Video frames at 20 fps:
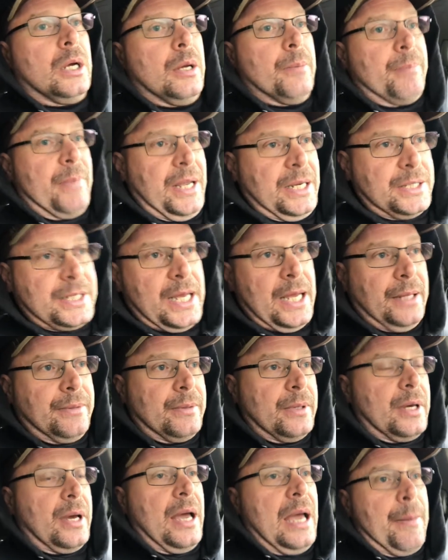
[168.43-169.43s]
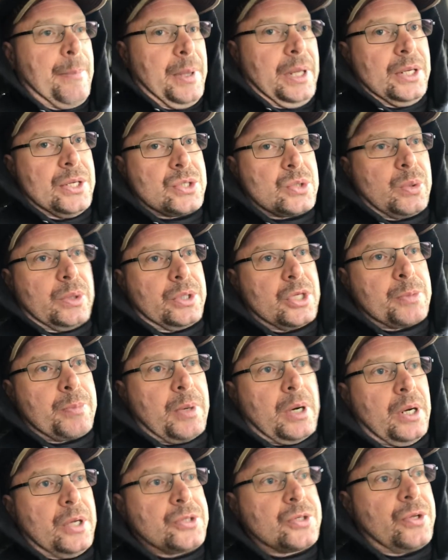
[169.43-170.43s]
maintain the happiness with the
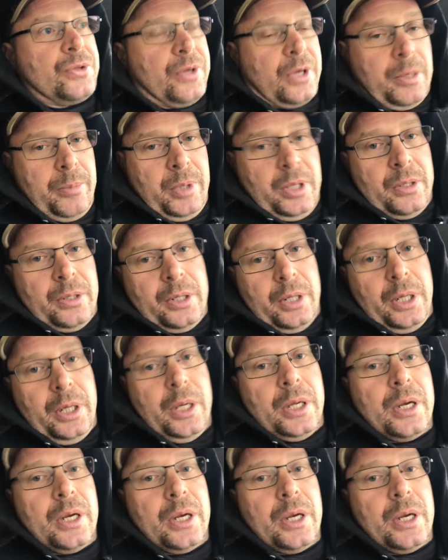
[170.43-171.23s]
sponsor, the community,